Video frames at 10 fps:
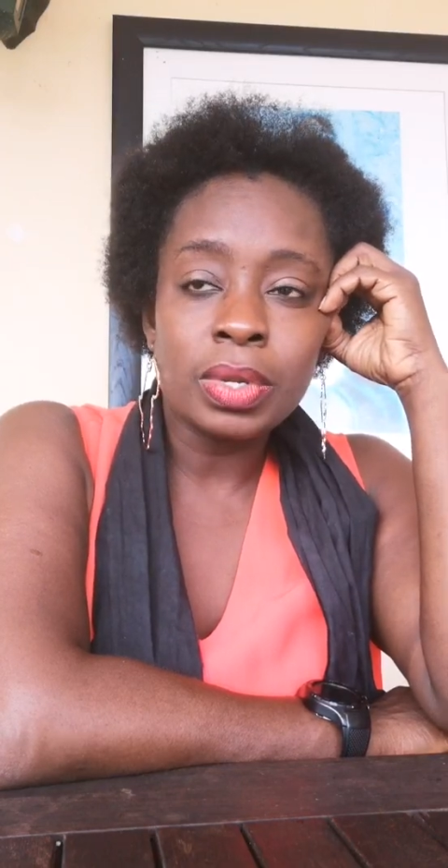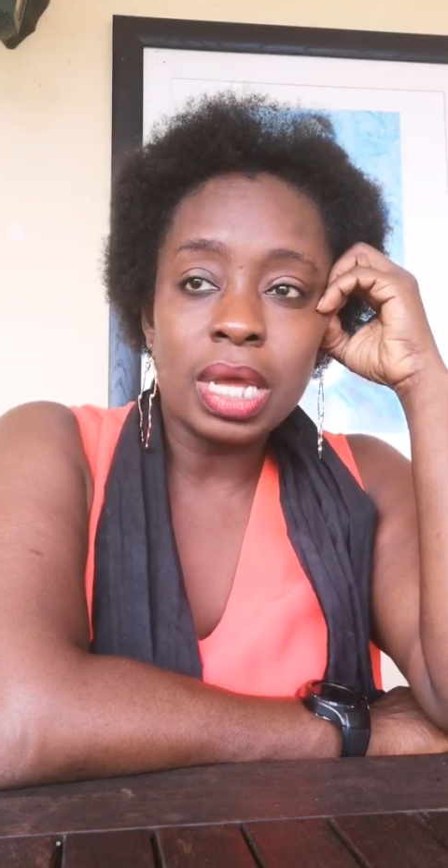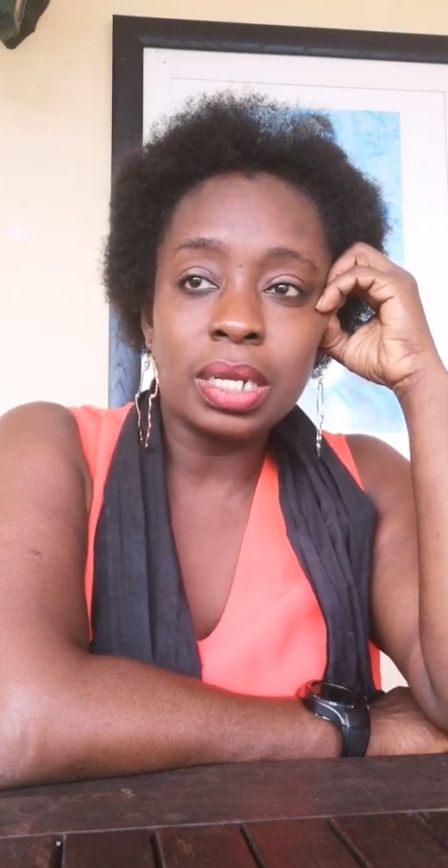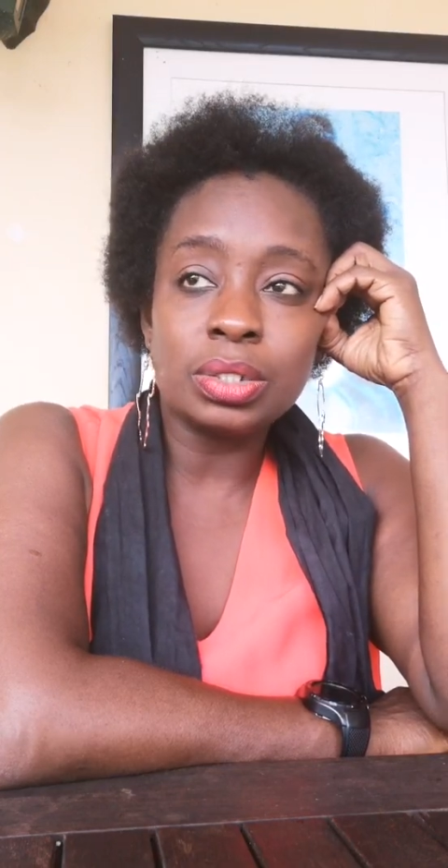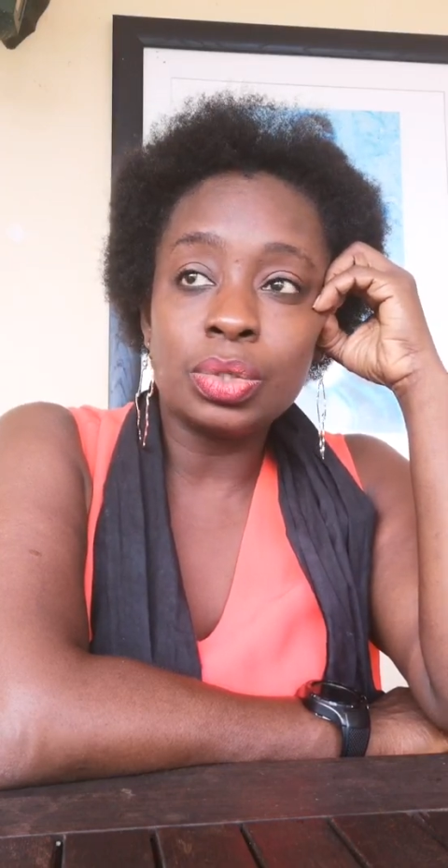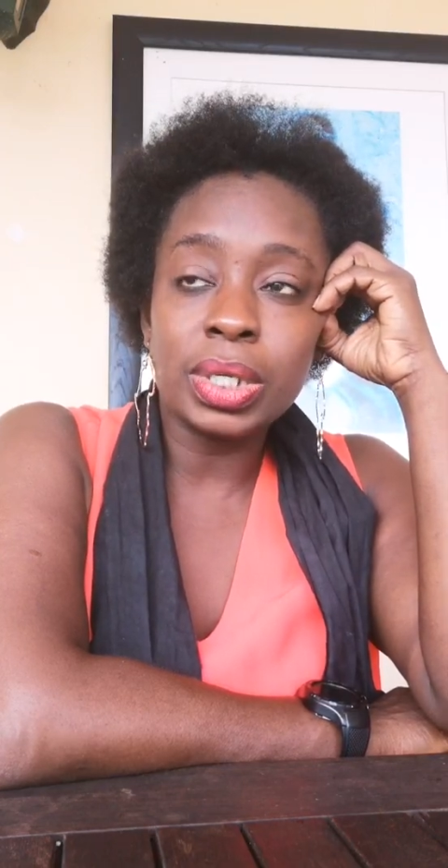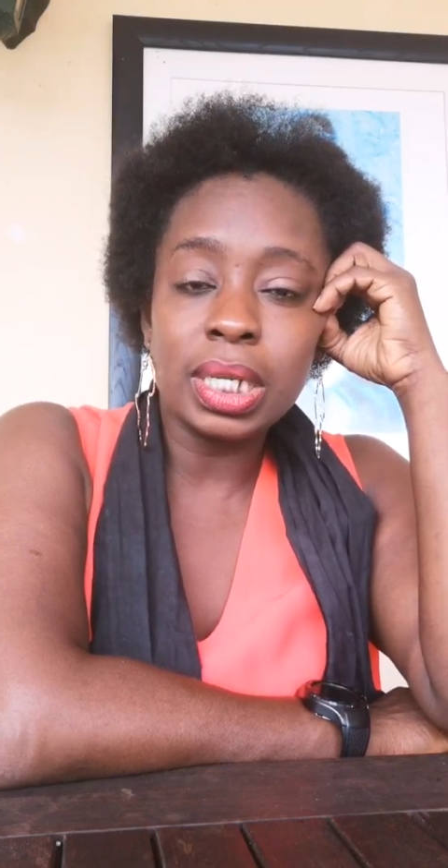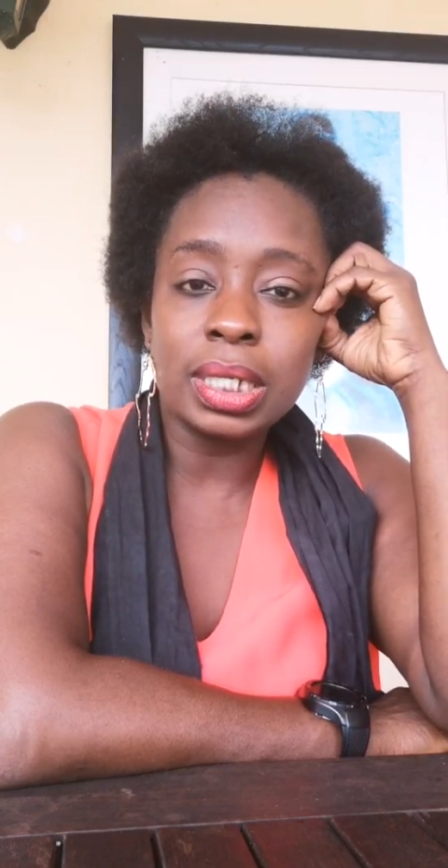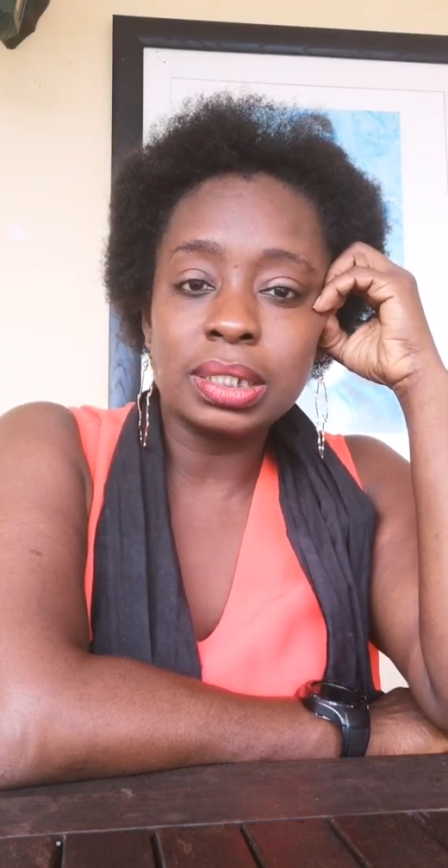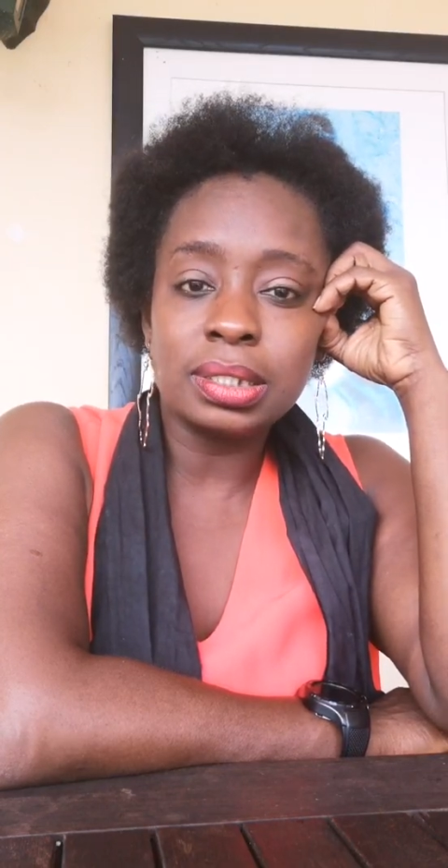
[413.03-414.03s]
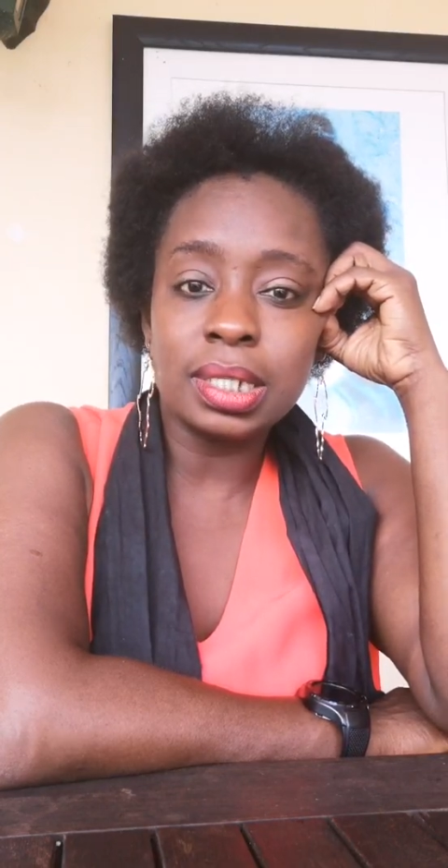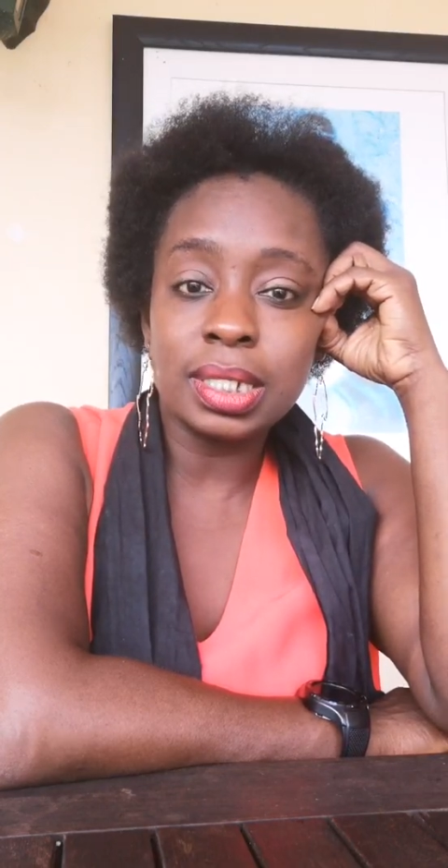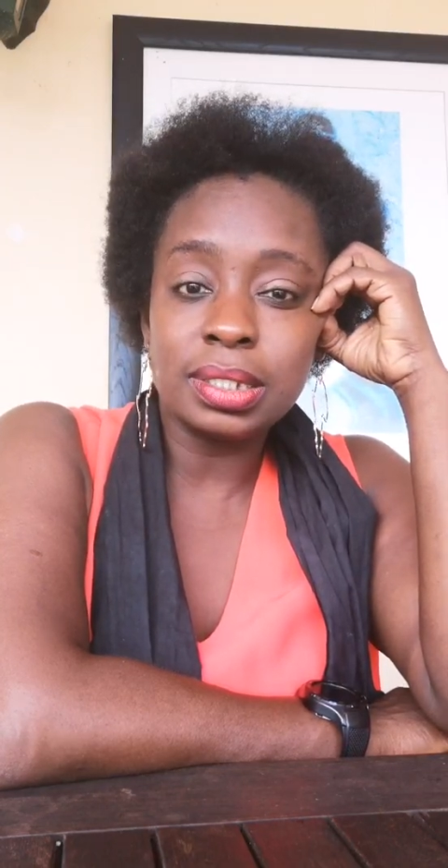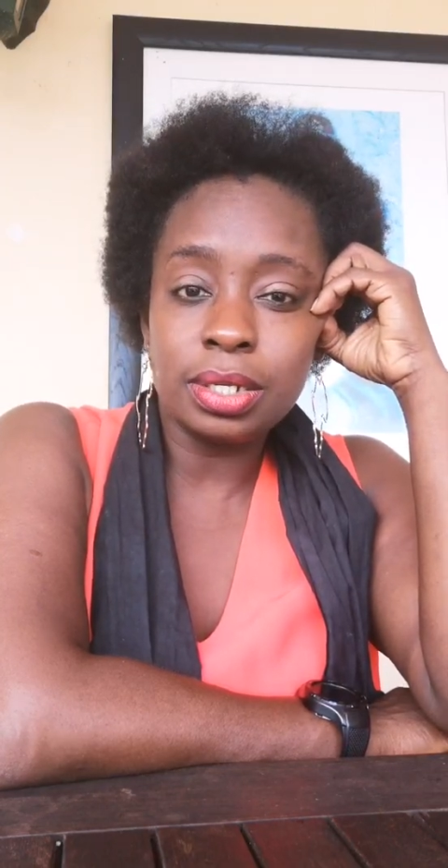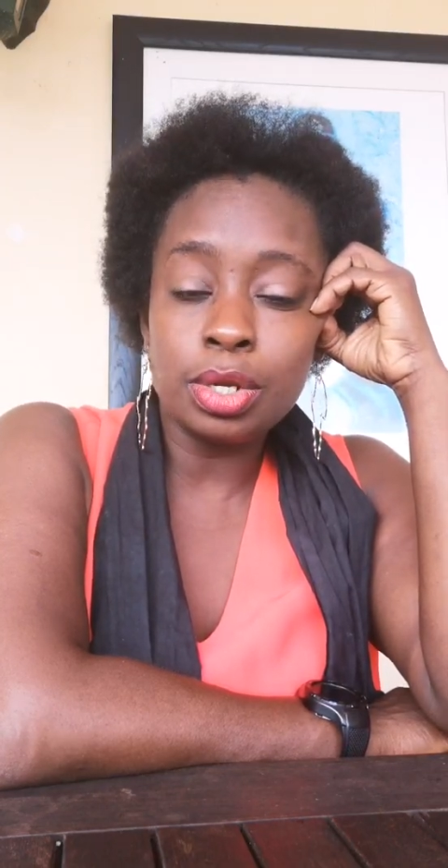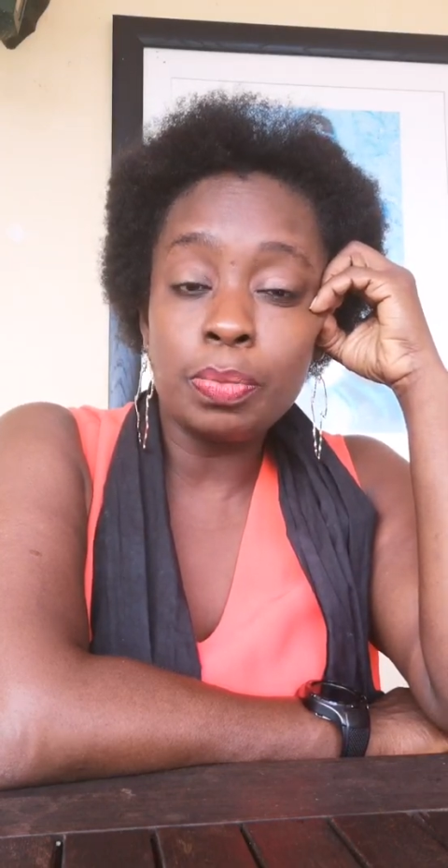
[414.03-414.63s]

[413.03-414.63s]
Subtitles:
And I was looking at it and I said, no,